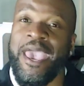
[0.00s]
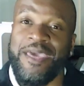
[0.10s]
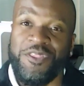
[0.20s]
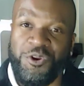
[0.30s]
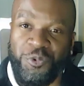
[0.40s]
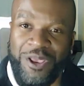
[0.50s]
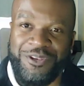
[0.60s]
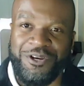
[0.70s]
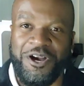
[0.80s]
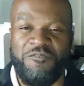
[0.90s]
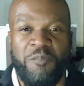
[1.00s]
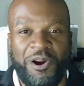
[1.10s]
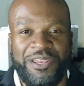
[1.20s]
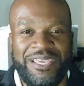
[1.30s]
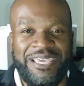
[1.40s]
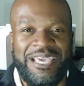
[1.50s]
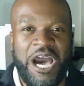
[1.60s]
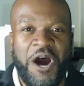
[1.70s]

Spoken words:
and the director of marketing